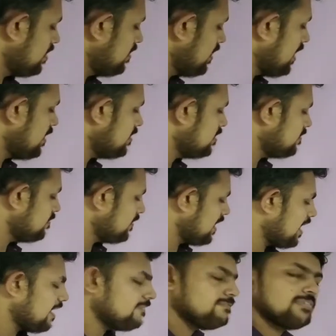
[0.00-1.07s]
here we
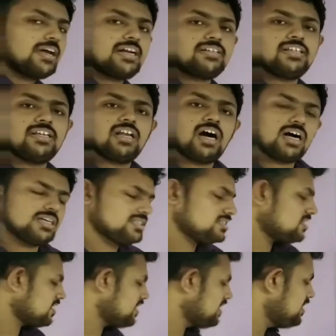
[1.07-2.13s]
have at the
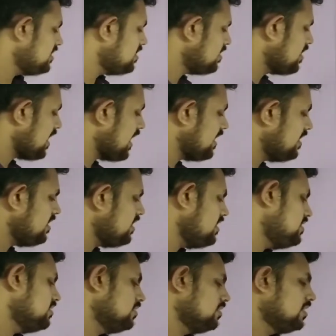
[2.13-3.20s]
last either and
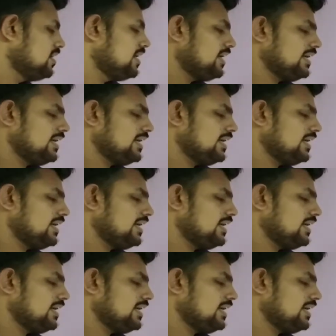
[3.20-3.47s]
neither.